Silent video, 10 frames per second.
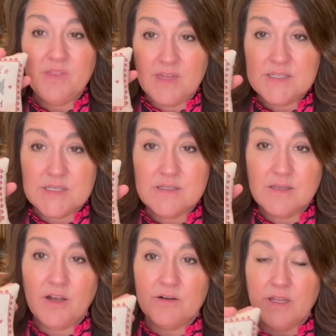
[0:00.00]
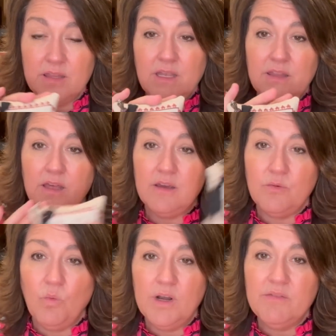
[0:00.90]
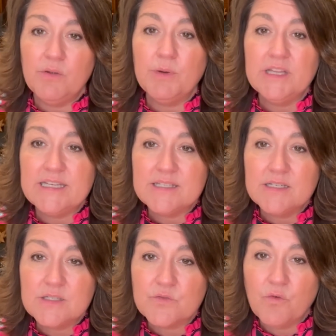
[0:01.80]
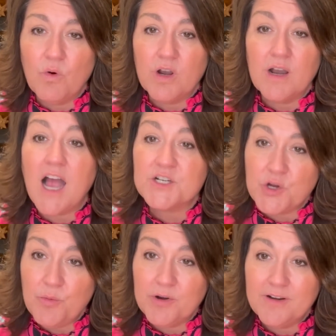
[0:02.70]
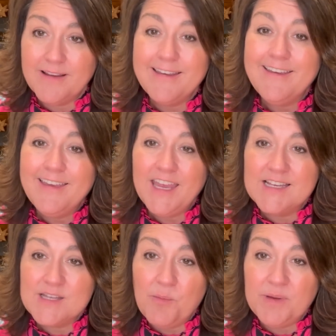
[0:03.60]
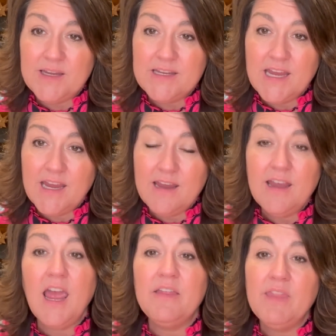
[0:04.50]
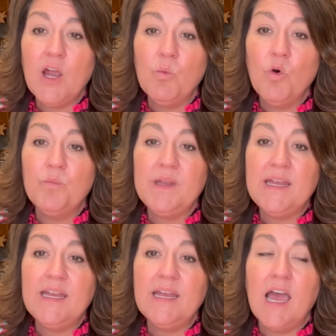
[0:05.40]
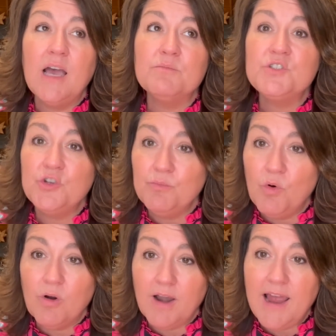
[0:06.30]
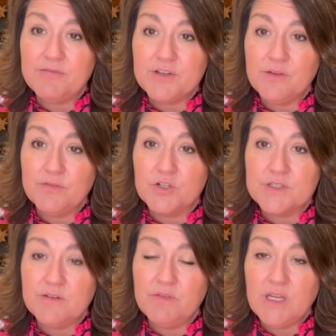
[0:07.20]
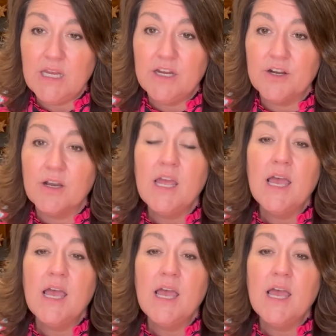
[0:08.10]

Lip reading: This is the one of the releases for October is a Be Ye, and there will be 2 more after the first of the year.